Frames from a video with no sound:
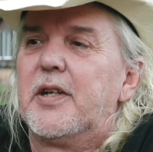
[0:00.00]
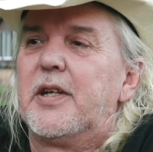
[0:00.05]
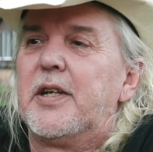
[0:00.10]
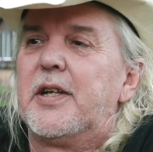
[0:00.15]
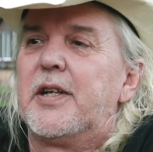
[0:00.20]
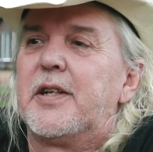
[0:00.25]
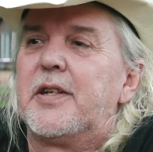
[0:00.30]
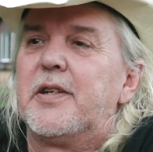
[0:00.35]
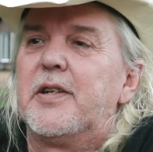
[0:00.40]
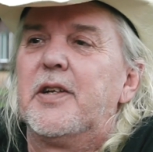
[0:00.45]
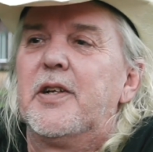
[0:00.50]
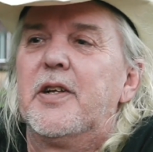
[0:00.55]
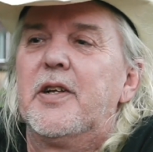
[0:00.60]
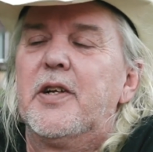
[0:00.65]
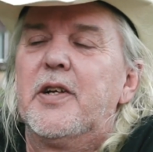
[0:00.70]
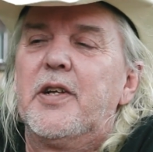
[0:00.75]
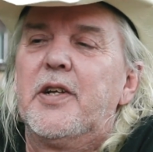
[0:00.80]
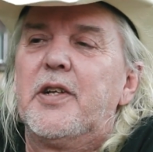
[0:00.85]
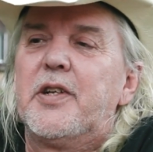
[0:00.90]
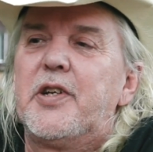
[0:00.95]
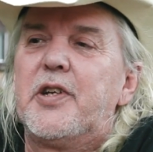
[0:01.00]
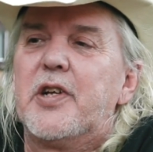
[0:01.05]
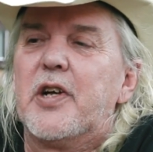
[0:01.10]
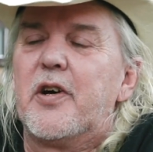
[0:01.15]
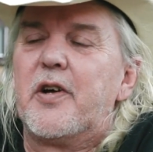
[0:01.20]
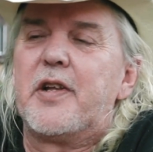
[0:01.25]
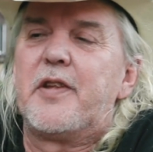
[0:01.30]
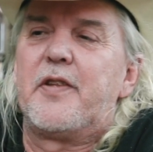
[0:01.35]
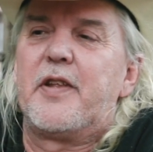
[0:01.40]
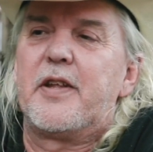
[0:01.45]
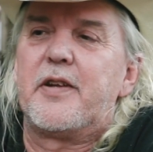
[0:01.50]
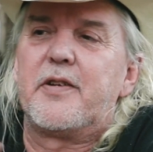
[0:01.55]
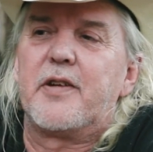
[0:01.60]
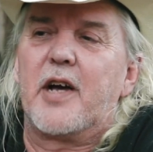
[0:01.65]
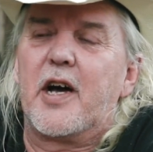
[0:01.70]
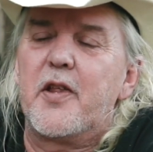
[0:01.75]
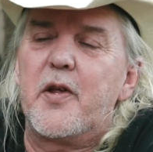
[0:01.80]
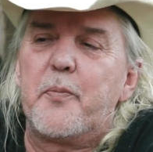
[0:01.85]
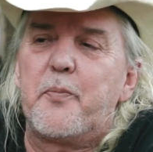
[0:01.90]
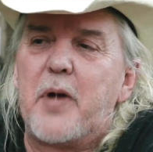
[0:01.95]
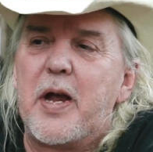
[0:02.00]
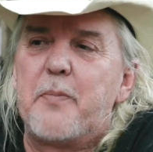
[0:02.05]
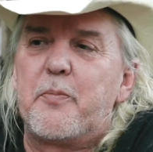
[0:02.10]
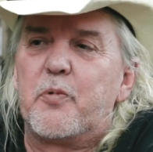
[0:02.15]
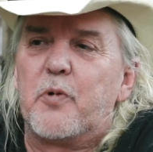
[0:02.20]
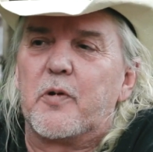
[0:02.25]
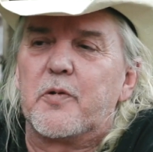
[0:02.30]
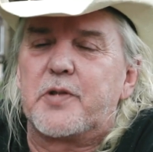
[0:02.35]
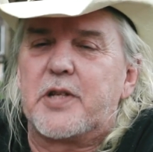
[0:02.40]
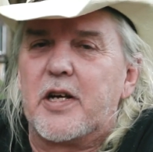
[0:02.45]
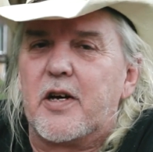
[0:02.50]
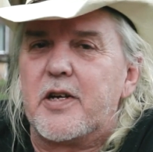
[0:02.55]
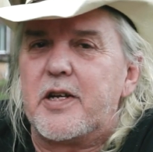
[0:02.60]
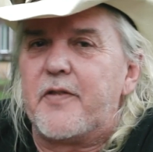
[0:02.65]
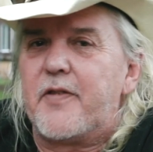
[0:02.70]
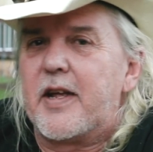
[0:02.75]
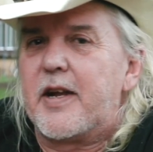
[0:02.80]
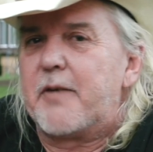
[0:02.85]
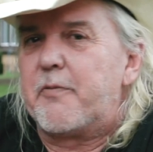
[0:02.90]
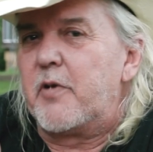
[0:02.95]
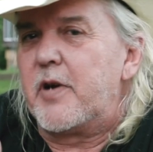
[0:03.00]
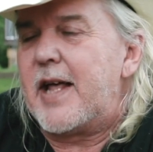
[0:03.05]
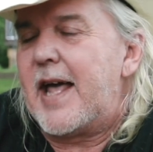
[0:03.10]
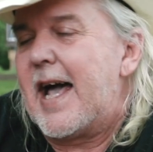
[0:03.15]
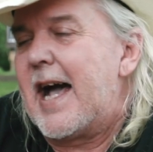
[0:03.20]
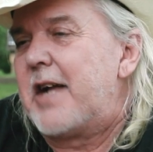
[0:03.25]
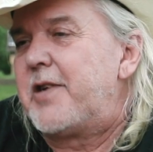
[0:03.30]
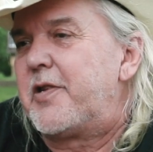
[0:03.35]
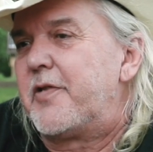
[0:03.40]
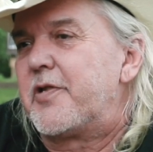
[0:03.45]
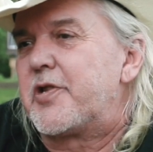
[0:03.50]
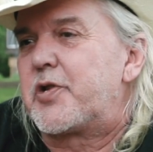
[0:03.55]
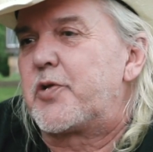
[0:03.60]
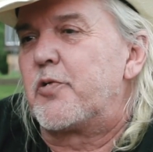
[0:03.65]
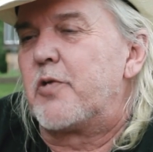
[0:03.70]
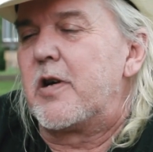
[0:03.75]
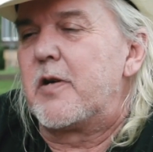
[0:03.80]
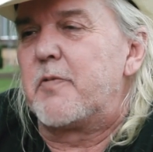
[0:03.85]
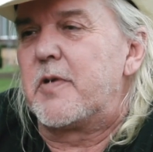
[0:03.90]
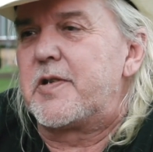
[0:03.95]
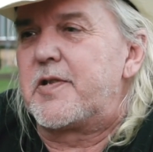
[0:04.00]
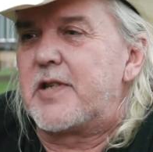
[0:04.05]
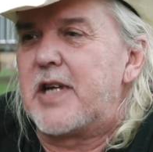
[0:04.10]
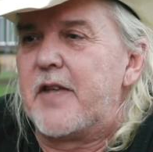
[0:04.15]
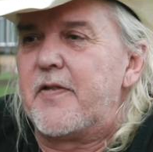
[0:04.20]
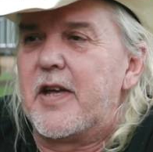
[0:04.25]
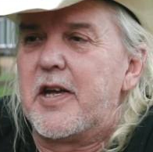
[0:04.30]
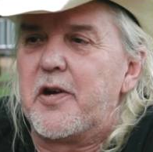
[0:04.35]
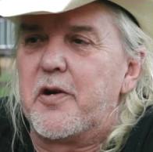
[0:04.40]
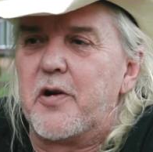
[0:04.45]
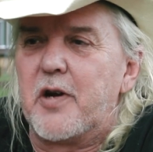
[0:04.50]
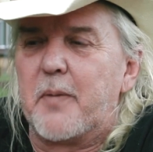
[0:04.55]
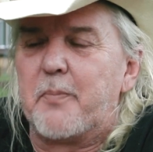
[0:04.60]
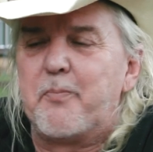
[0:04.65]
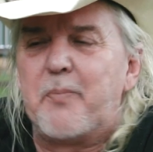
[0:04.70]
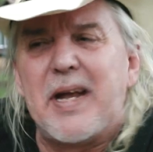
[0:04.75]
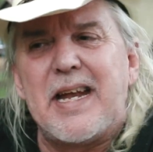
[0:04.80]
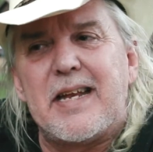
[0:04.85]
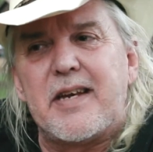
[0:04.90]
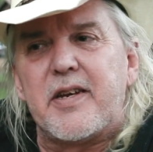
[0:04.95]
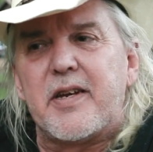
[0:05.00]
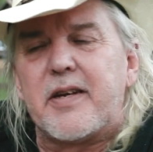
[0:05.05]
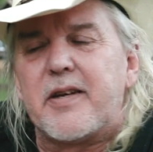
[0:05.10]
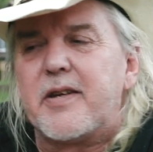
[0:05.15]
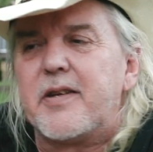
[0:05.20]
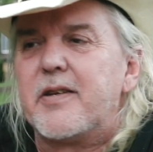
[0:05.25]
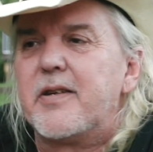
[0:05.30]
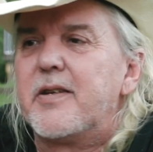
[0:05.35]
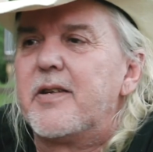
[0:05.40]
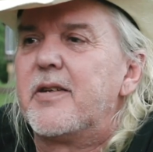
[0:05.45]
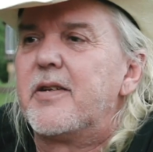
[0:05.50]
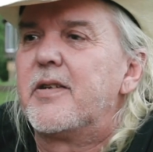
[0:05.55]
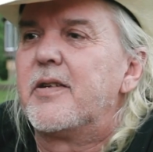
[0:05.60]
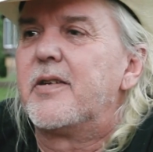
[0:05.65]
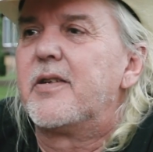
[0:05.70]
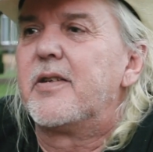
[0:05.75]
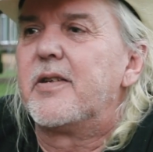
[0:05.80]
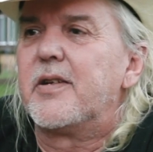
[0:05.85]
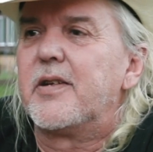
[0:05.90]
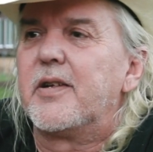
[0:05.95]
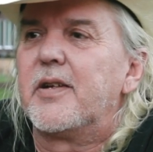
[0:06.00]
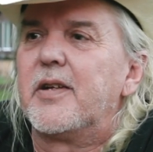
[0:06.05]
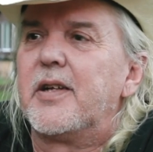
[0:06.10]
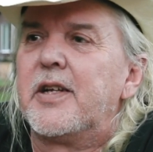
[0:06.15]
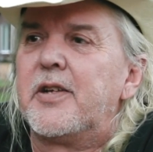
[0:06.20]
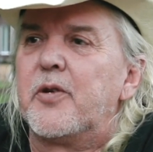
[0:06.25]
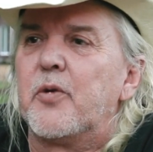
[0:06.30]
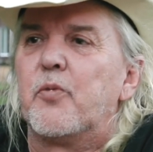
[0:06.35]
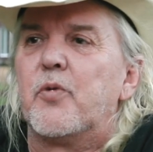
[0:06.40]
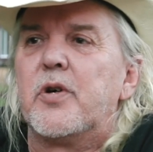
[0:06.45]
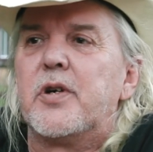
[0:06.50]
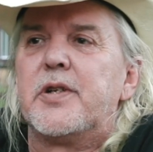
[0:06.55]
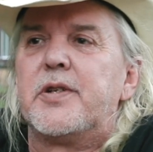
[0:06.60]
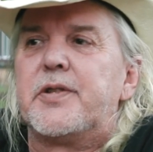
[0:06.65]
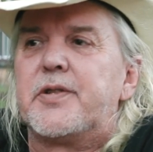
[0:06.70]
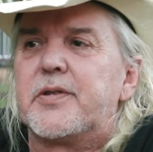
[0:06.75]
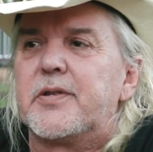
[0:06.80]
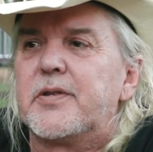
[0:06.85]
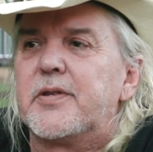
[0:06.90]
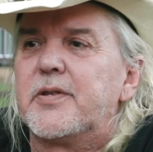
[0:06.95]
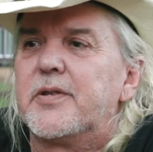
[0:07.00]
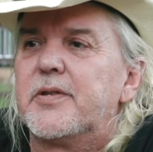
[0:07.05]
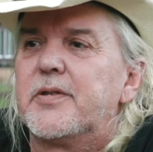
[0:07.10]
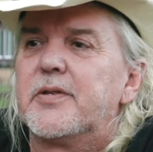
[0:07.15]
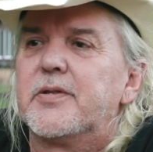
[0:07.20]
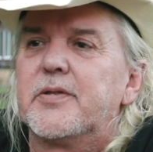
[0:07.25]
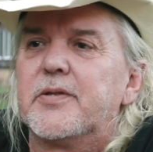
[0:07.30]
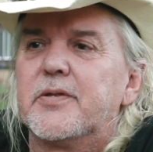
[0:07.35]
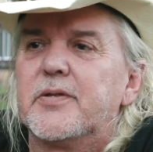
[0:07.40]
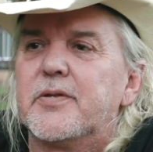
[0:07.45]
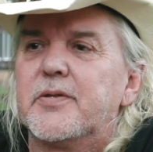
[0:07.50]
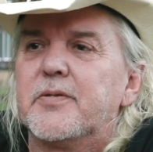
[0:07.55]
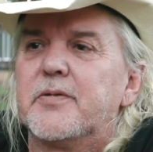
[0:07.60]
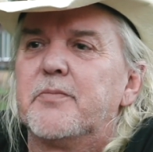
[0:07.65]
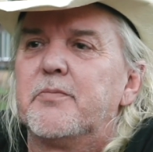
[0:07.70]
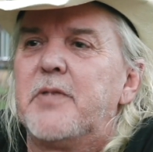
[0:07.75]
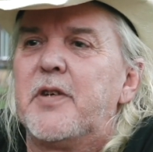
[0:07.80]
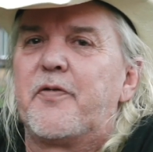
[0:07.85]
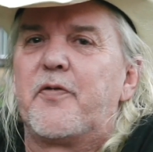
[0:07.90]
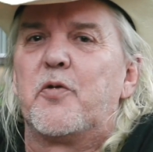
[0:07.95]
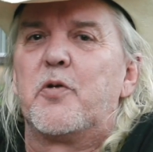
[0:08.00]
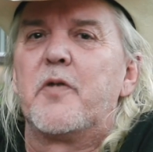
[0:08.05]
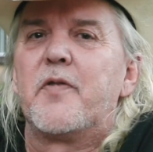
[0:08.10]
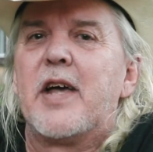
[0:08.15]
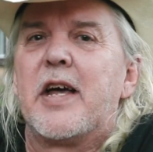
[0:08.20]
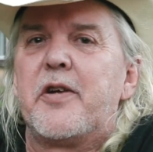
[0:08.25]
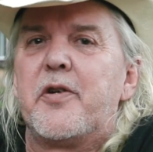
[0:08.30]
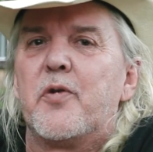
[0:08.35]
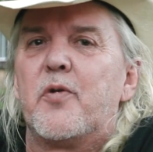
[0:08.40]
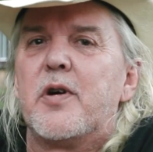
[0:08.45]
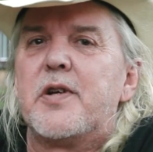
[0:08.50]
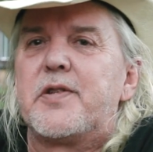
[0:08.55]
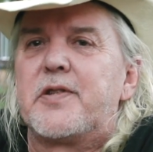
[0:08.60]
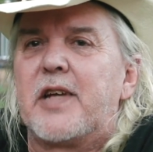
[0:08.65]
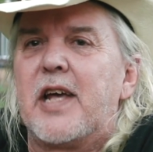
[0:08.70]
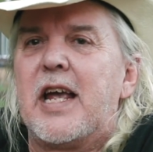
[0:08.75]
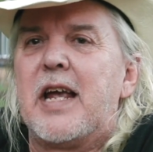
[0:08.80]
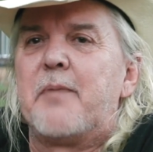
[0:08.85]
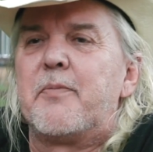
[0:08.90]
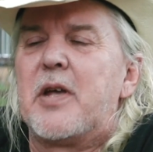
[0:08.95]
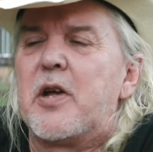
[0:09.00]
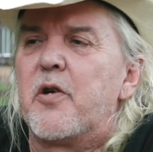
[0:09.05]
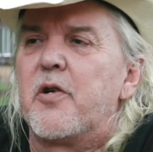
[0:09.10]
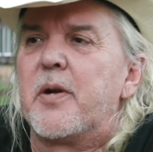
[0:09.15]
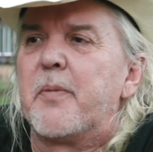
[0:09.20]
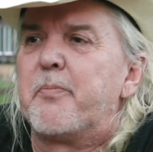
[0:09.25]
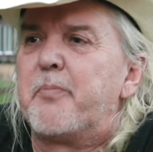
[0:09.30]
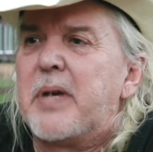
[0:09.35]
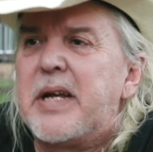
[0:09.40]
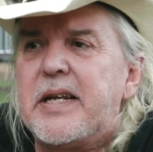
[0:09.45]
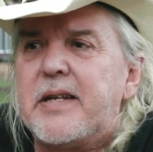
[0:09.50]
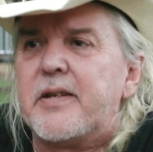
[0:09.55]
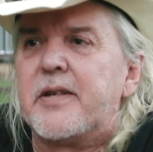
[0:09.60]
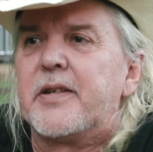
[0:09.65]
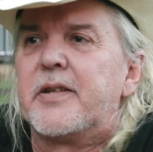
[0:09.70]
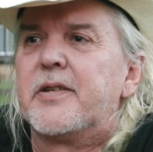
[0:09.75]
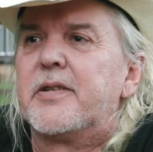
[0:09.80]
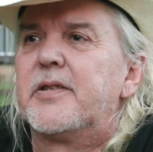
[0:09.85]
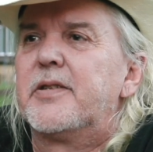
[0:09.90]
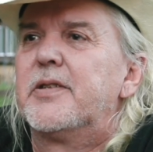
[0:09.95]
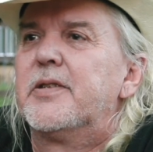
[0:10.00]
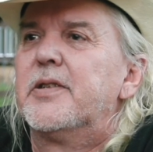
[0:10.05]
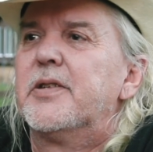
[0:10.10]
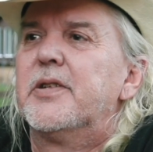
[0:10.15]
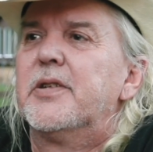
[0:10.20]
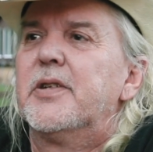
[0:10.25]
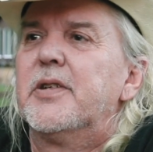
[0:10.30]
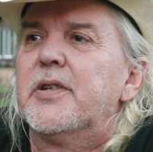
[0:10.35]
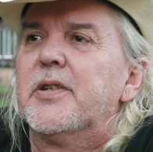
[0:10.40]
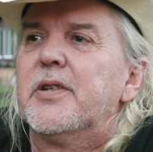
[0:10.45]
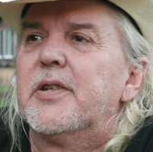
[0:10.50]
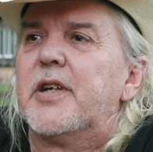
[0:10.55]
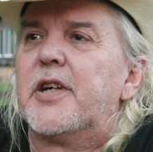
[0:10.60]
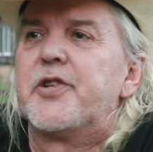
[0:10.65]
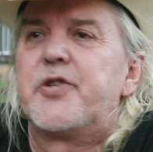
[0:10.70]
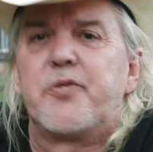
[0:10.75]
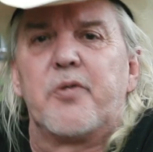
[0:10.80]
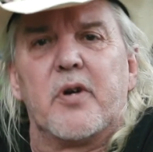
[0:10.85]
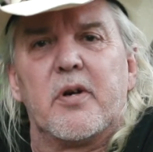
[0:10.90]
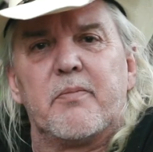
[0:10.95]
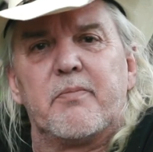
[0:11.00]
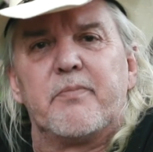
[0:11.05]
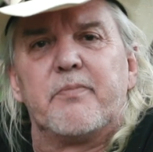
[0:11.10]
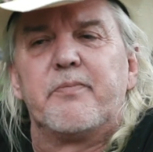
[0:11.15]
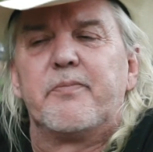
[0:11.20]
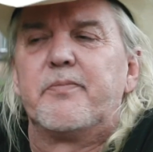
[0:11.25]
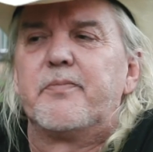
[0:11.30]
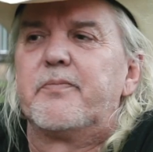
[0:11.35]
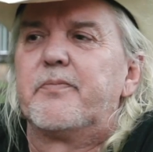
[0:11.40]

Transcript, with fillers: and you know, and then other people tell you that it would add to the story. Would say they heard a beating in the woods before that noise came. They heard a beating, a drum.